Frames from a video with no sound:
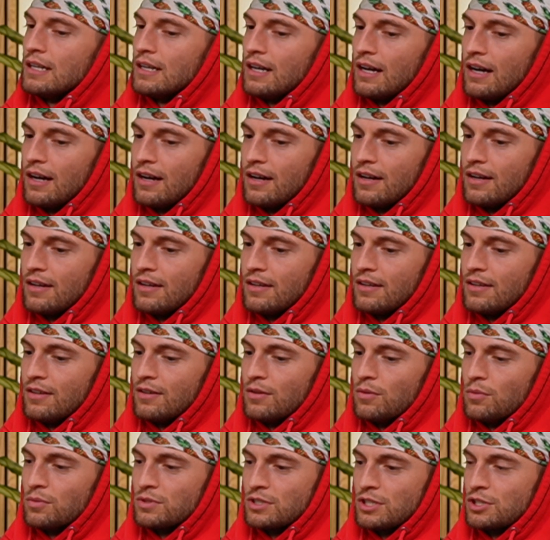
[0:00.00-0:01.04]
I
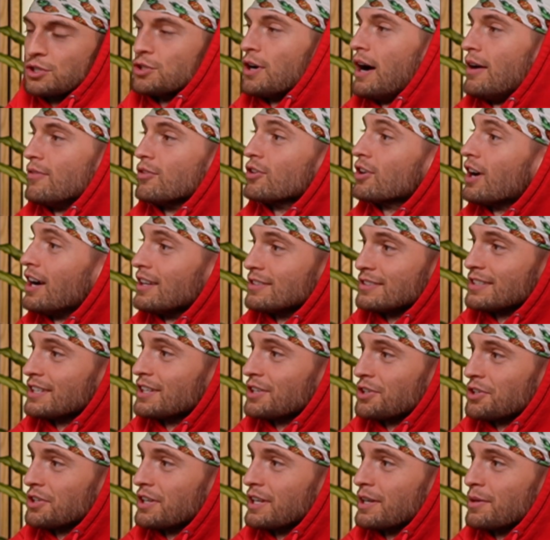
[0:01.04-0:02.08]
was a travel
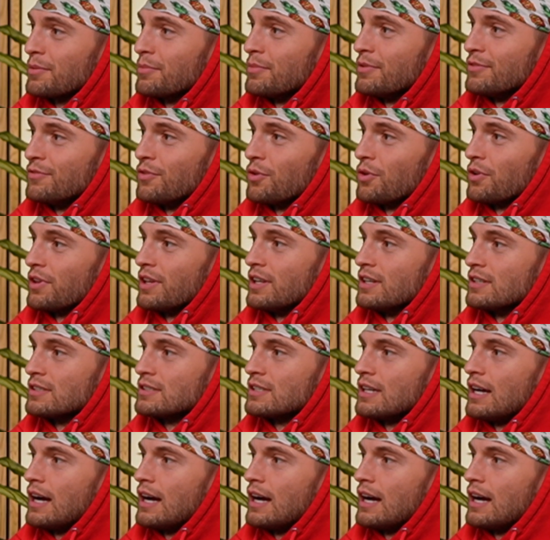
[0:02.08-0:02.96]
content creator before this.